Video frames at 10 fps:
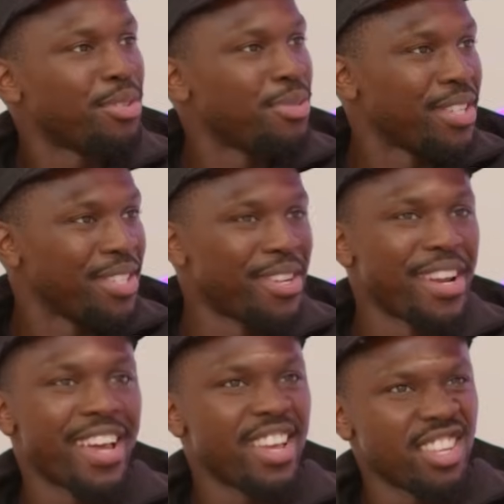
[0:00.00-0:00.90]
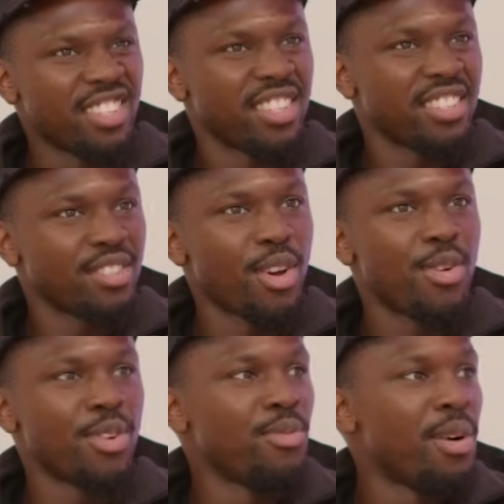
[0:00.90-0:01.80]
of us, like this is the
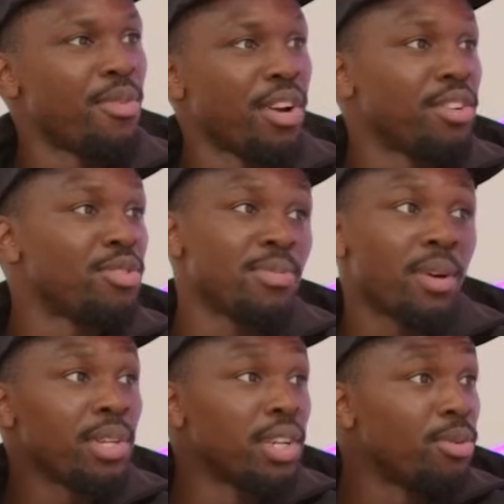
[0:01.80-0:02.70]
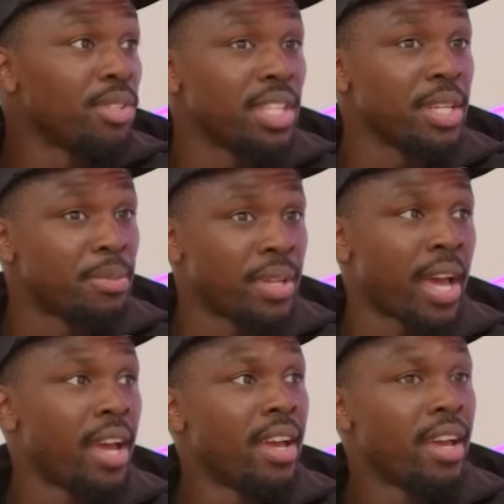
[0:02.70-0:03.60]
only one we're going to do, but we don't deep that